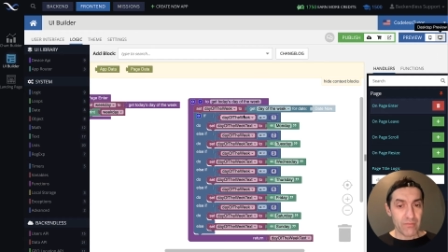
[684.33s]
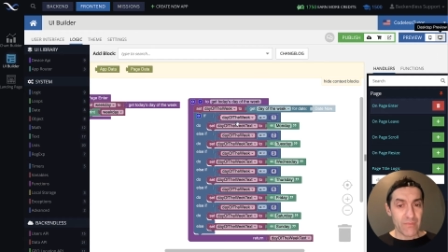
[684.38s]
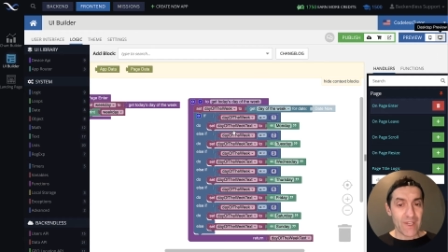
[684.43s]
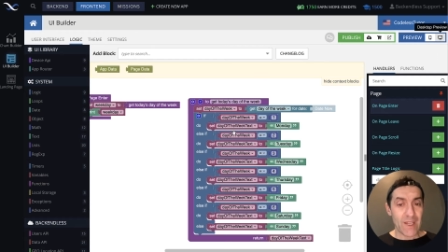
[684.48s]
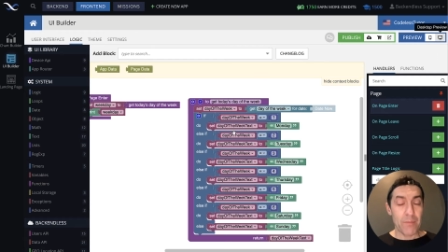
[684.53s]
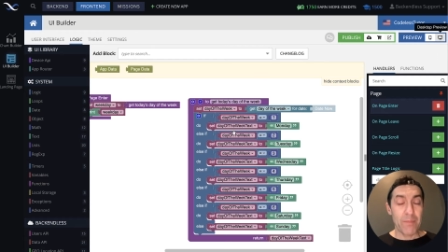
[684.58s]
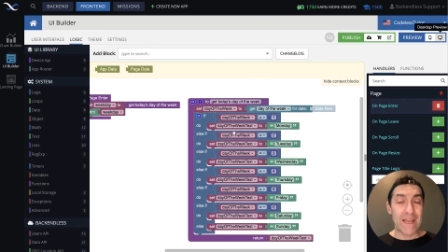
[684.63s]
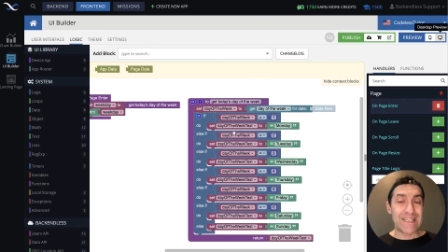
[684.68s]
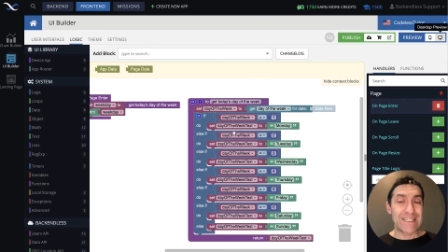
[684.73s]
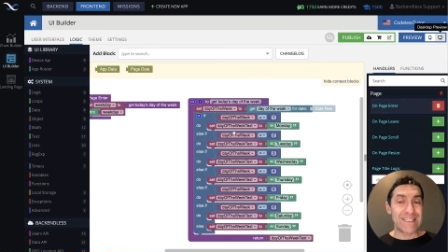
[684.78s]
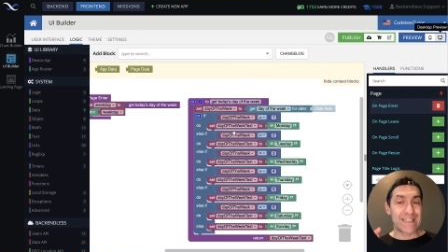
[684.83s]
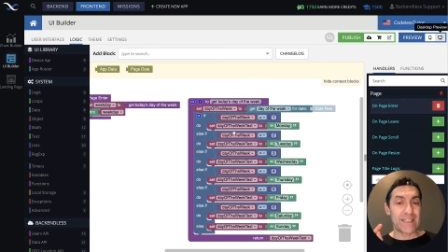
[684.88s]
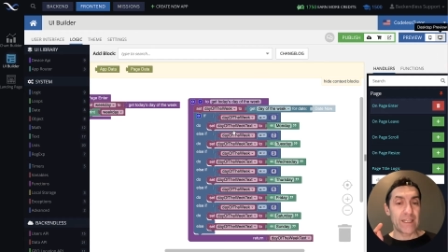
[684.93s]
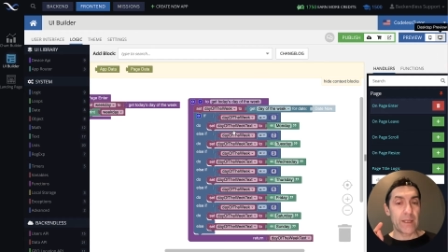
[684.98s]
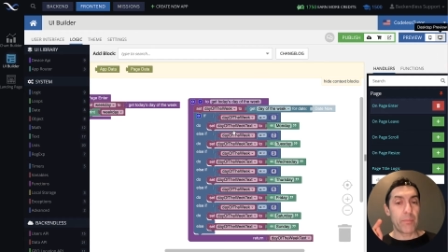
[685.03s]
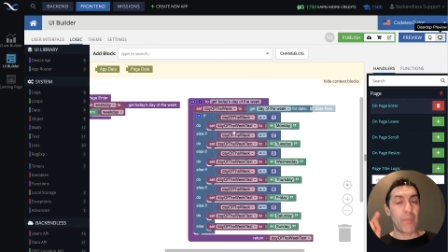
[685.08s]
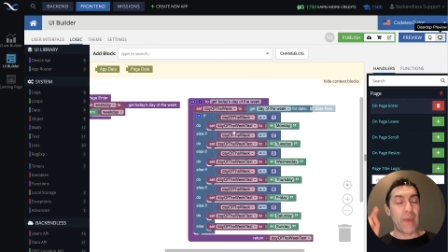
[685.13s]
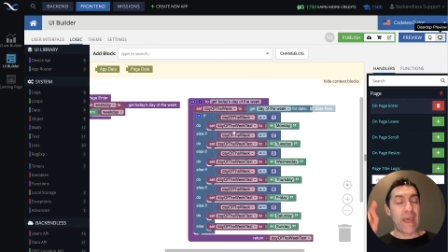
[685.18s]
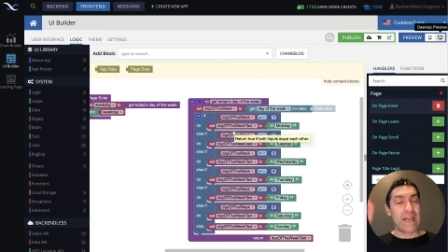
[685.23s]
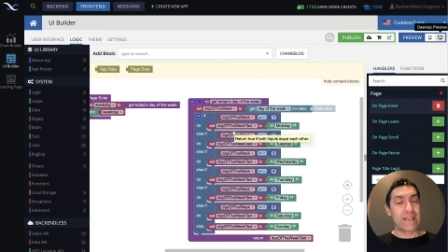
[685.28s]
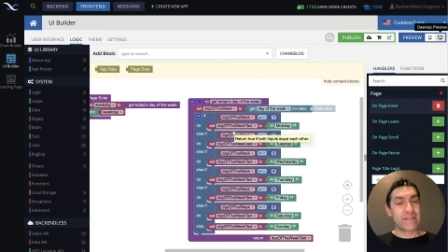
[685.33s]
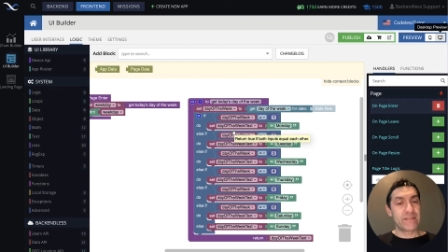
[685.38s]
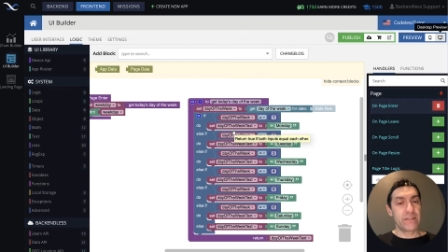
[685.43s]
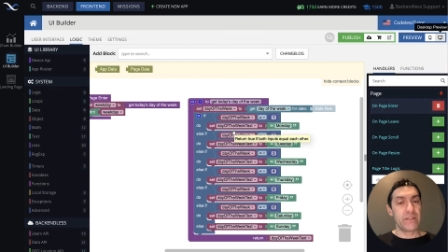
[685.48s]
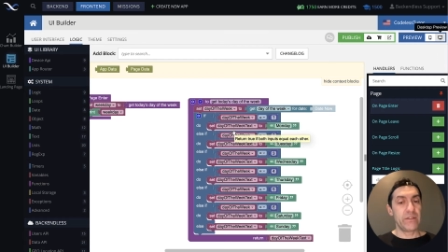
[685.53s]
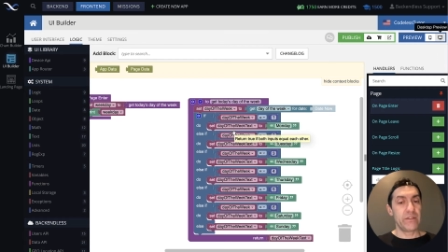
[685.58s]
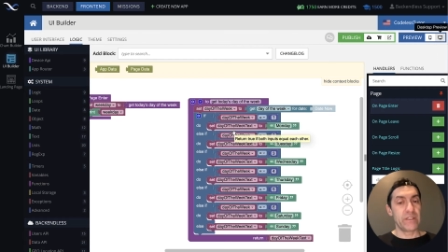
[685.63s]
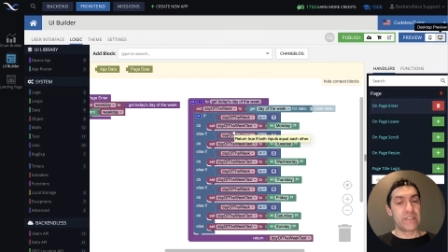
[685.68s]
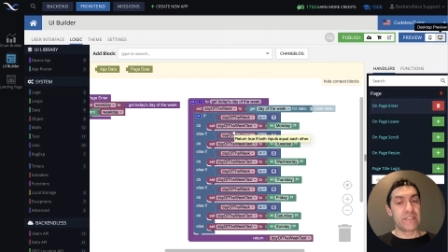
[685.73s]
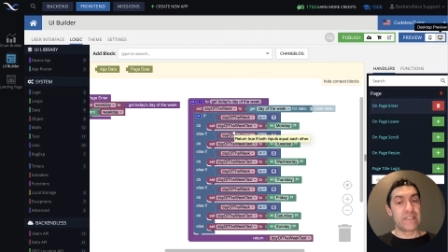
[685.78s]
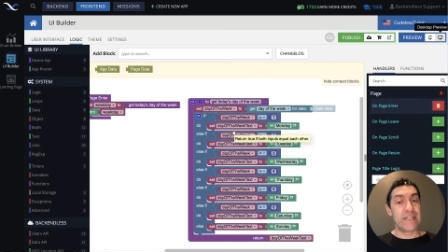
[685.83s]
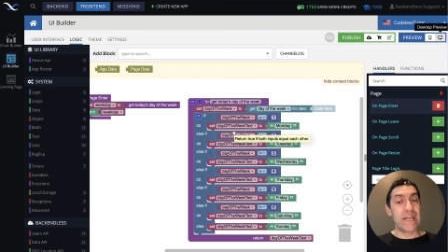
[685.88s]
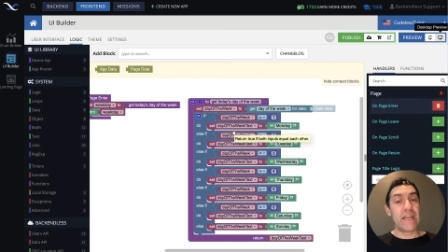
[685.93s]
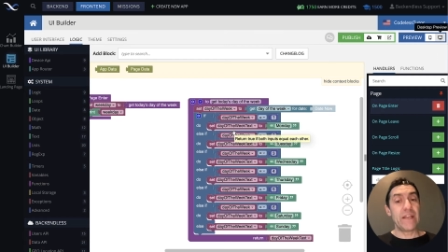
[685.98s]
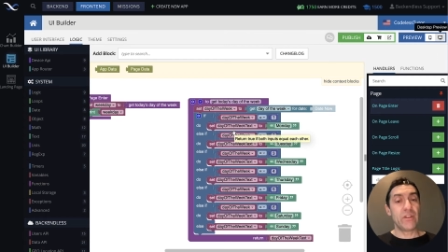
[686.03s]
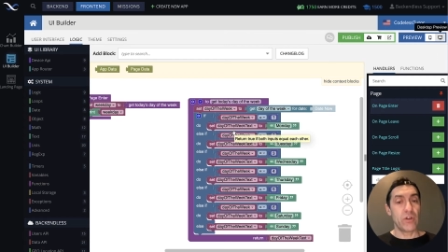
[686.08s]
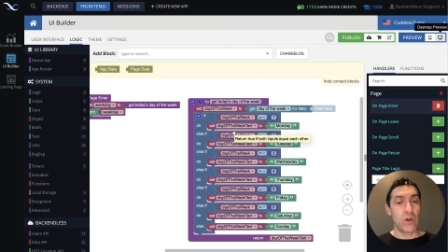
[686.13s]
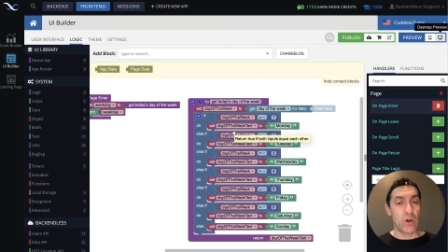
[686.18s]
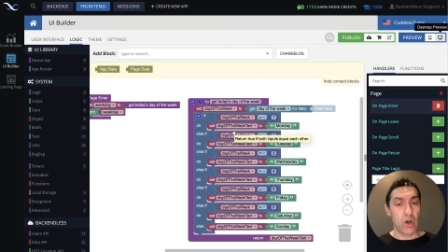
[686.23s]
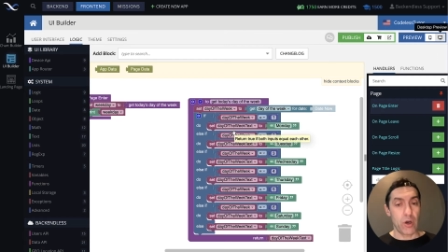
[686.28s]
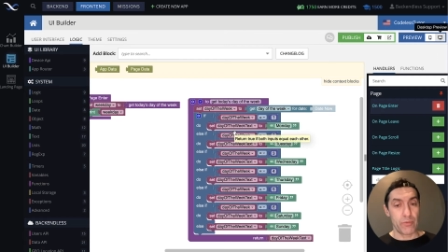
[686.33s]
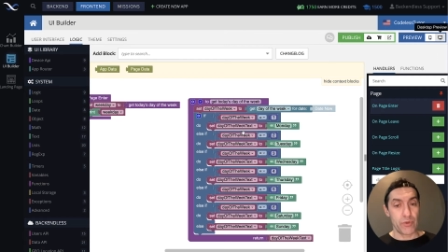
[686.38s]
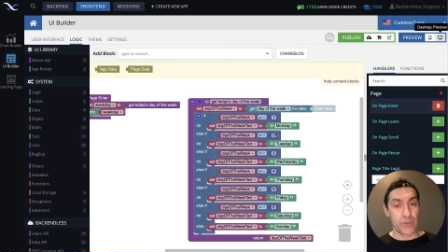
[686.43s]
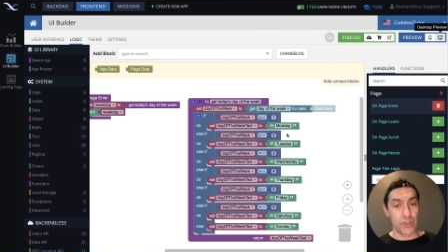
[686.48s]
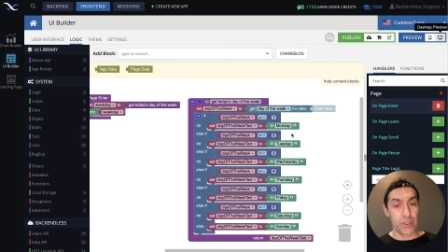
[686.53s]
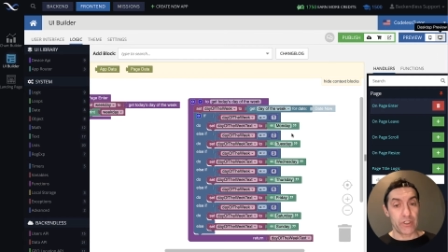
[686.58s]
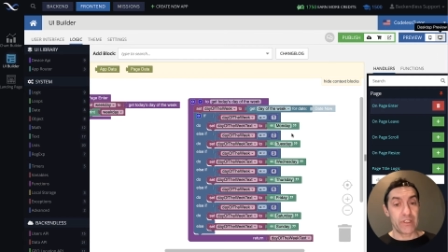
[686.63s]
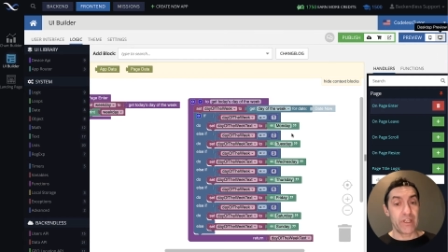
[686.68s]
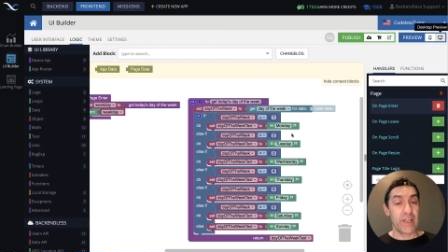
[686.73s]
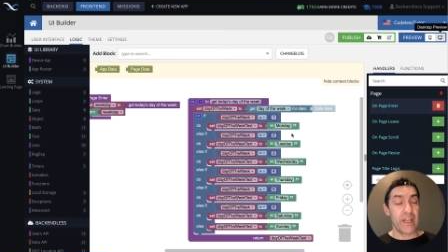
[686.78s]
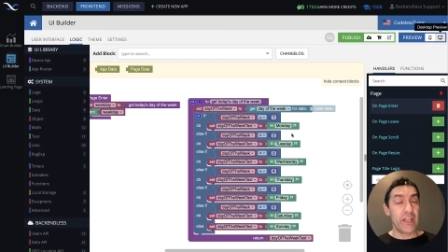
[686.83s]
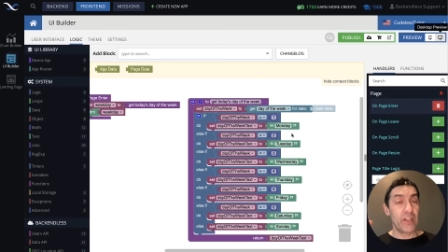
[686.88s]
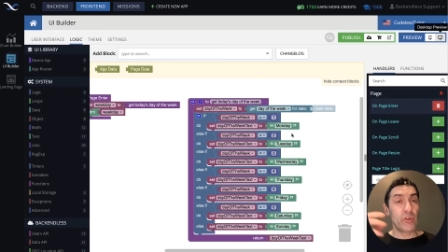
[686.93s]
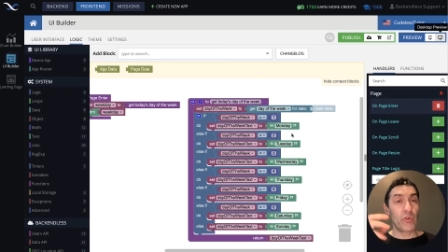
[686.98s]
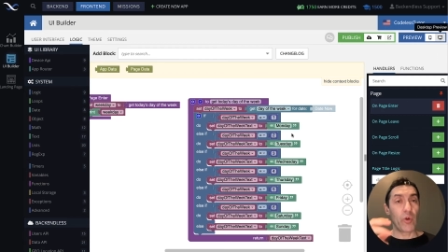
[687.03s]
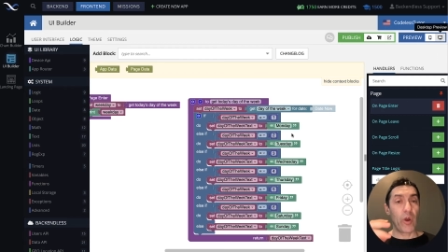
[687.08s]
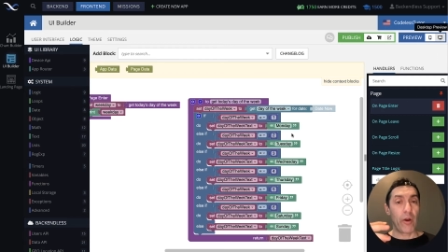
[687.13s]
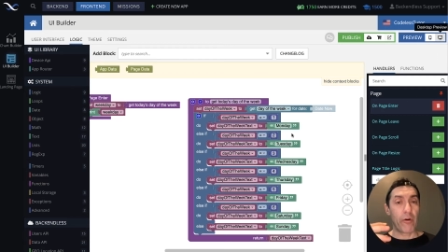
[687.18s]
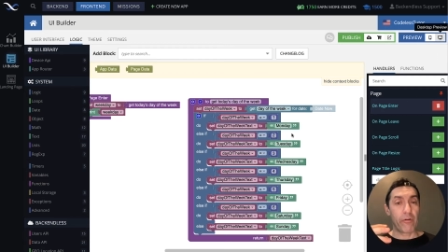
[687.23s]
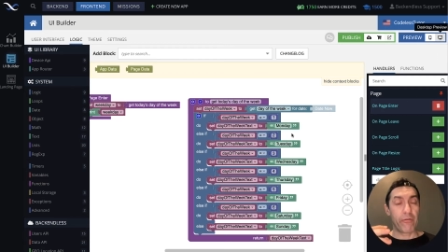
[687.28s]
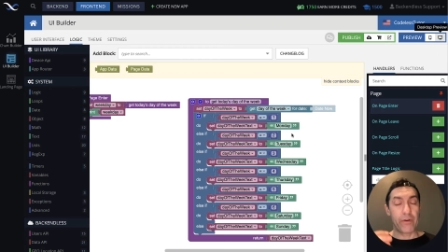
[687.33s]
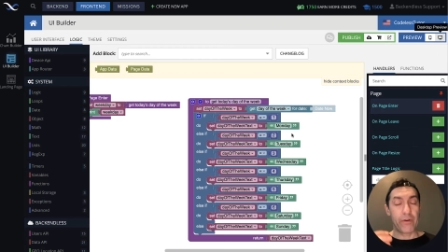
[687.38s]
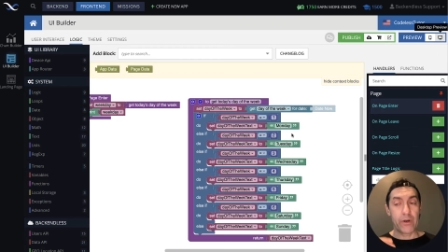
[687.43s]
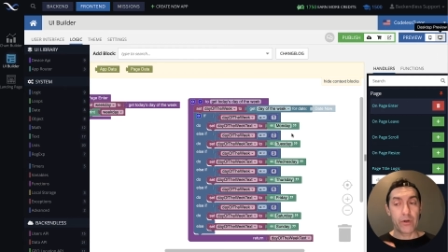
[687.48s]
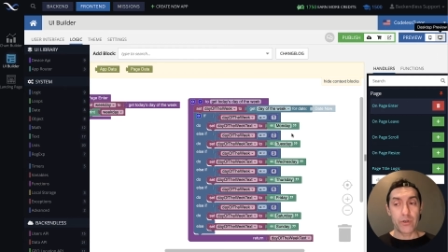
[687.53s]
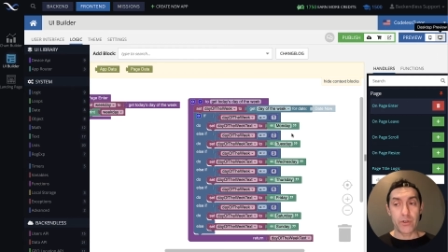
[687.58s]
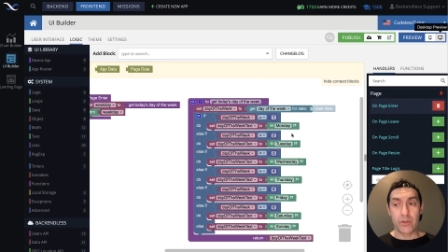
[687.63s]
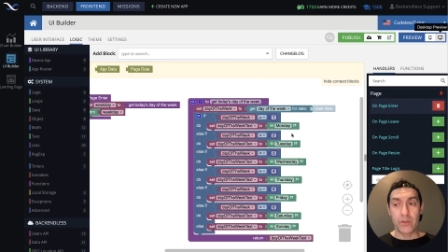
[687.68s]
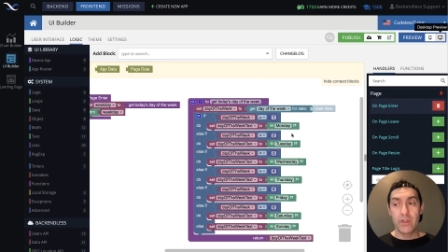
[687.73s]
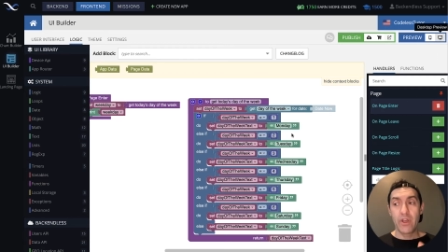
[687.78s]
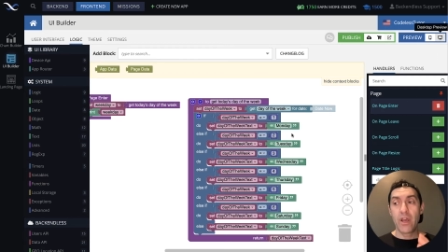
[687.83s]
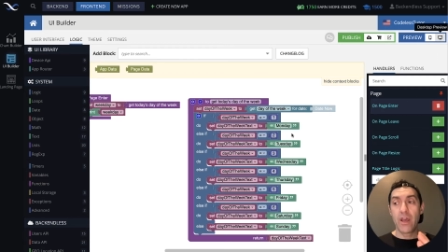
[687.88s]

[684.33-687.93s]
basically pass in the date object into our function